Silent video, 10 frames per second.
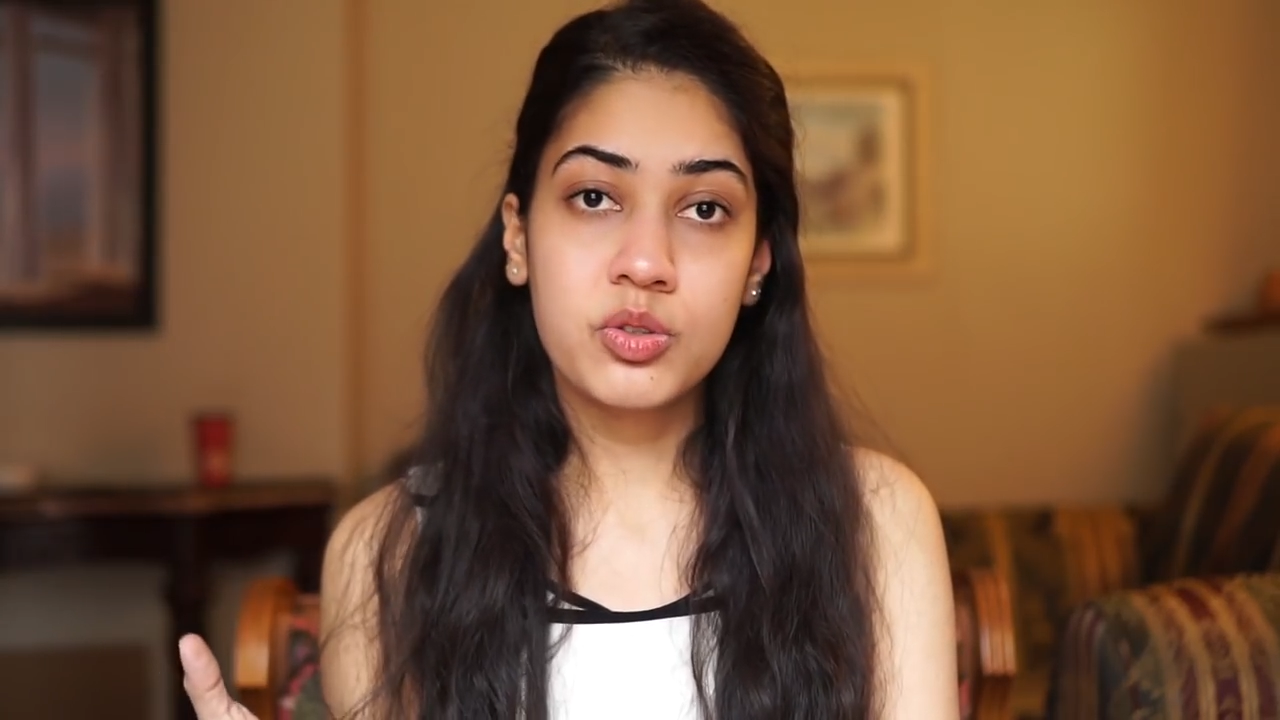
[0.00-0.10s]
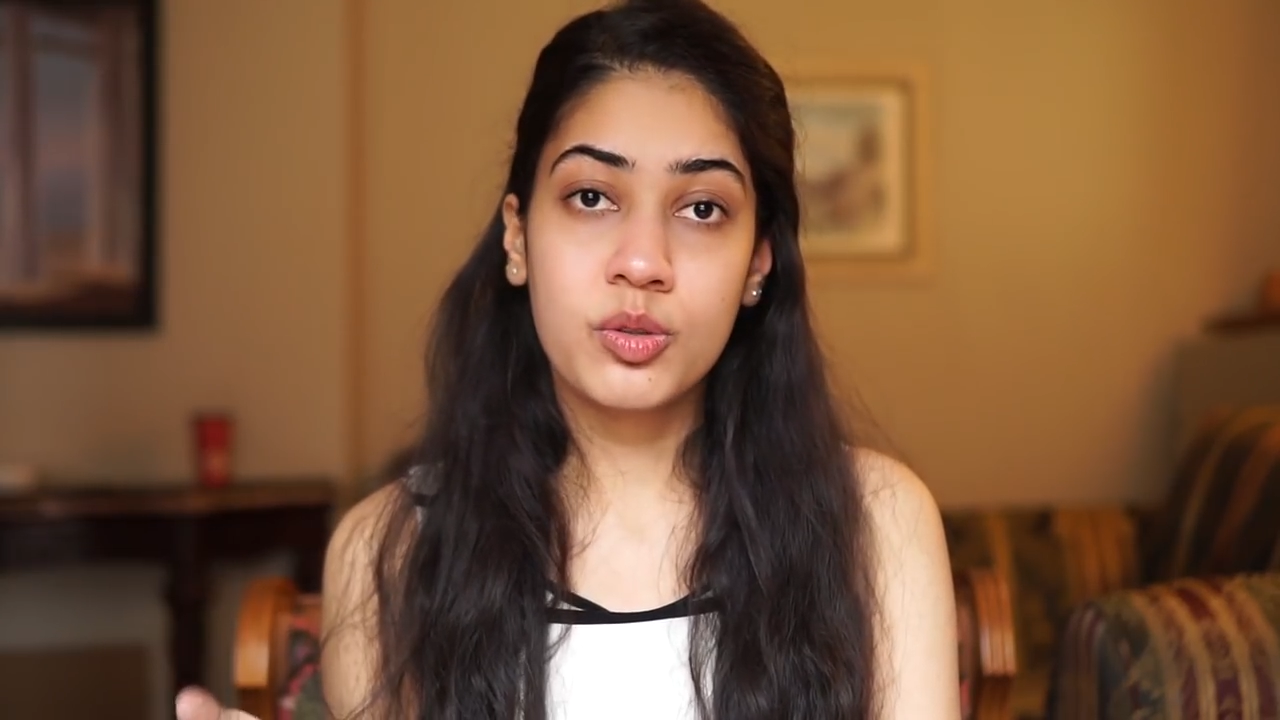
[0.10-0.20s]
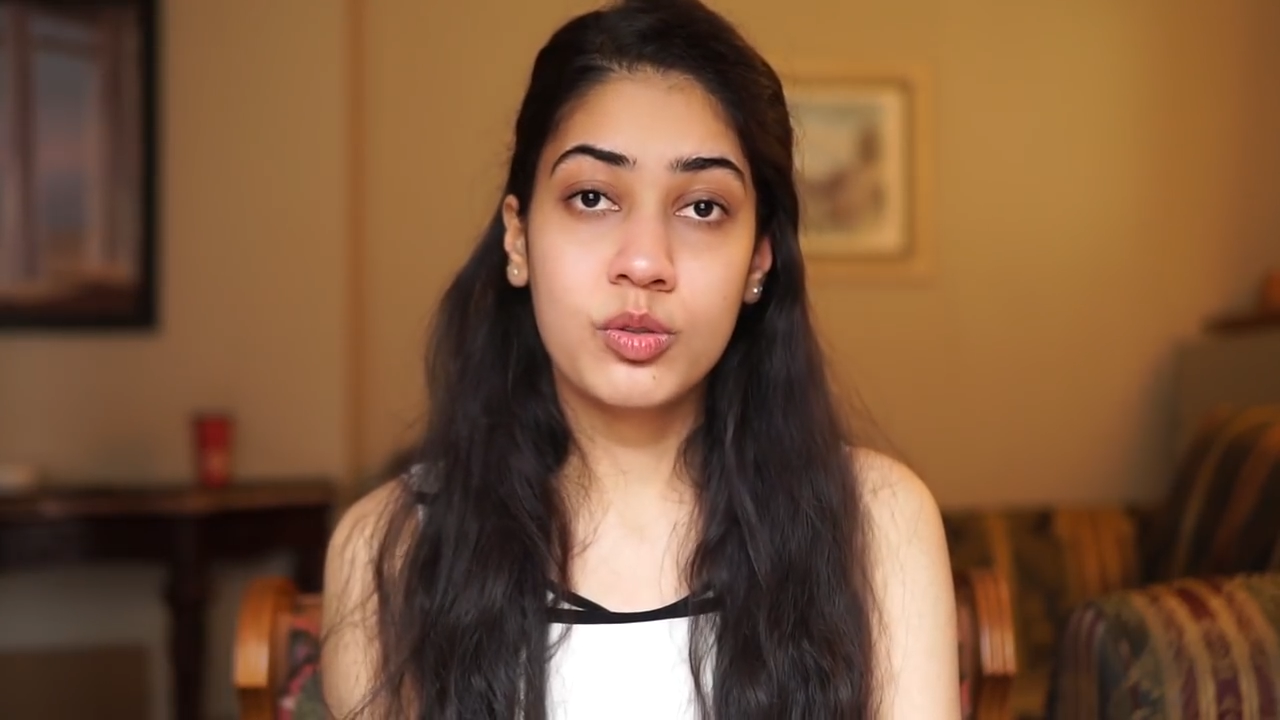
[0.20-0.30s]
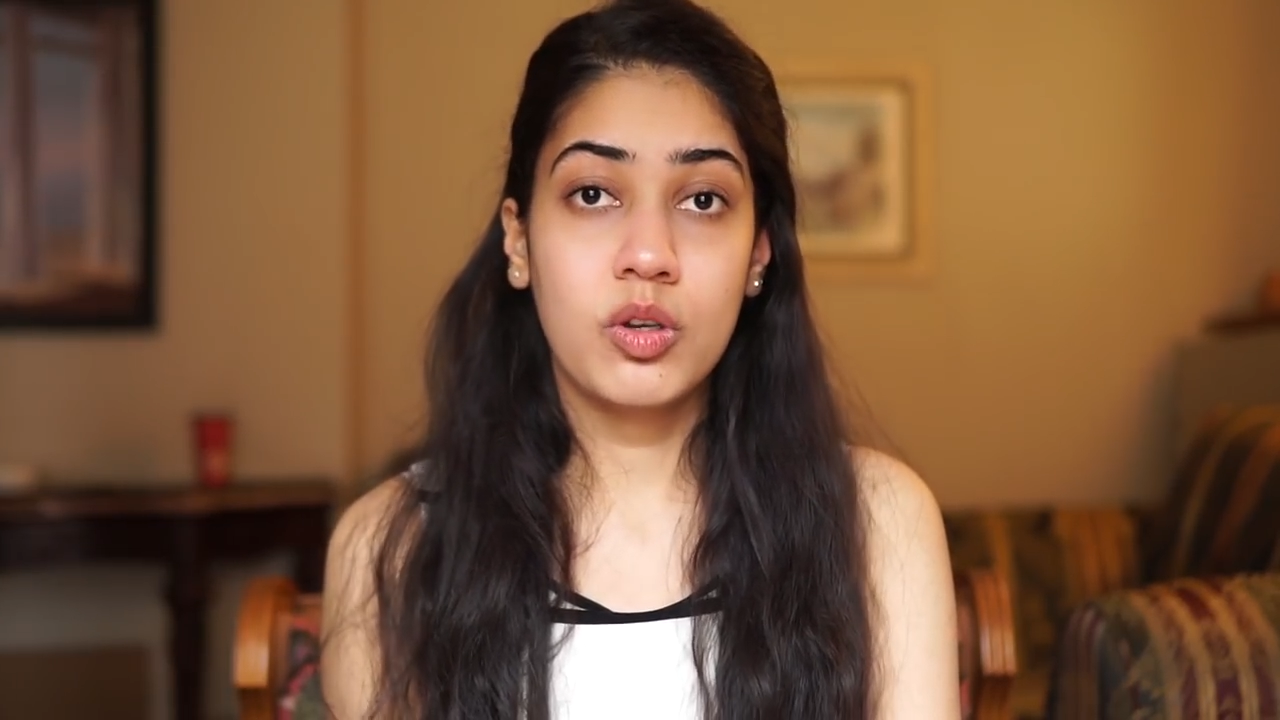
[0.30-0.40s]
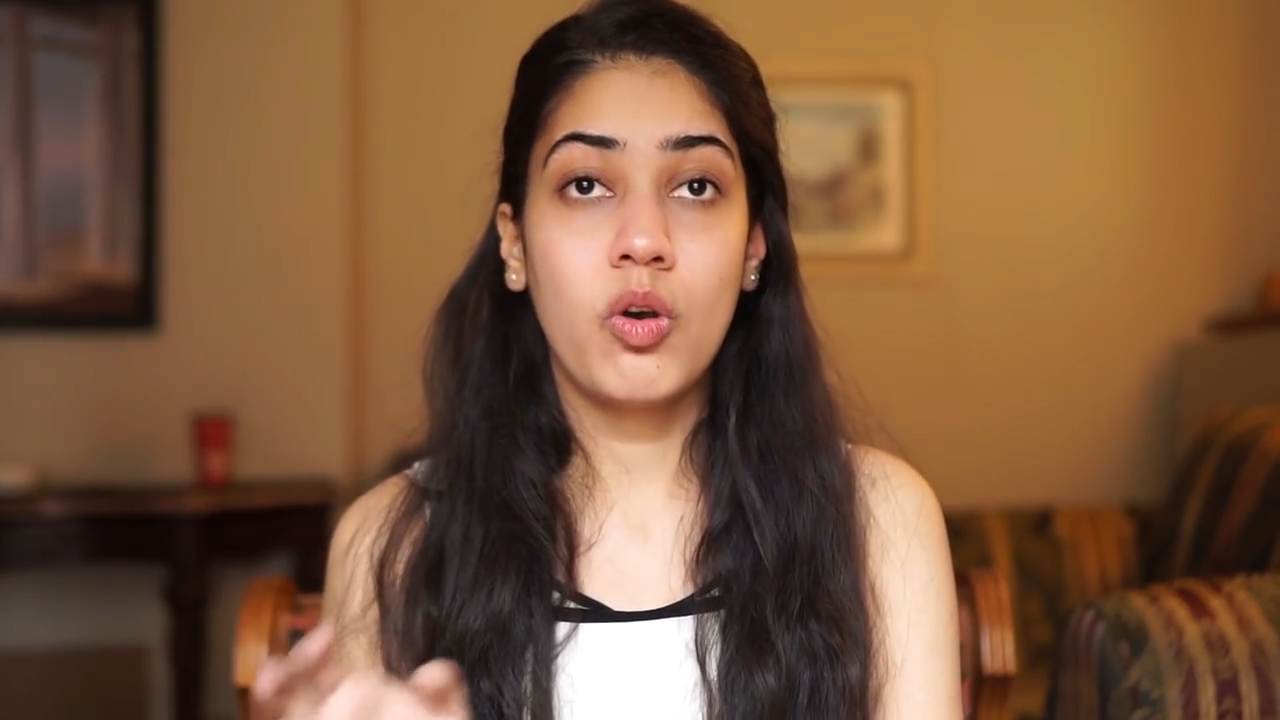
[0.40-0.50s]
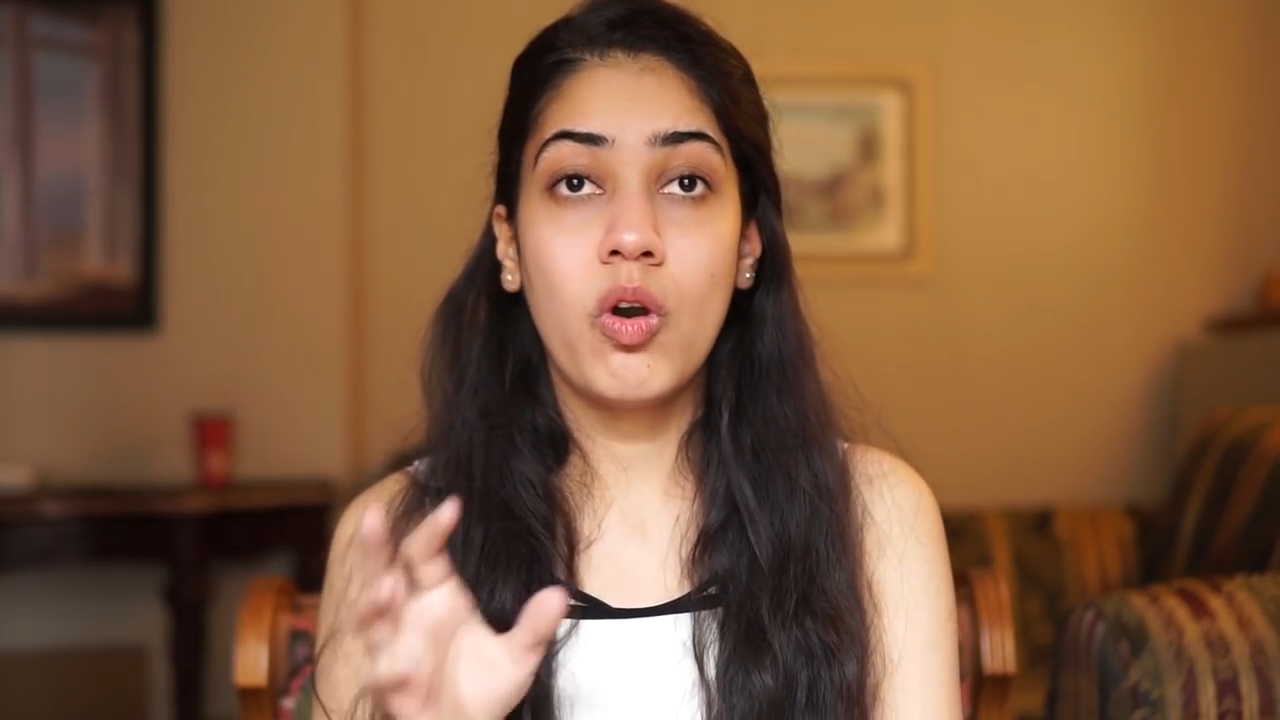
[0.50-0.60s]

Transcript: So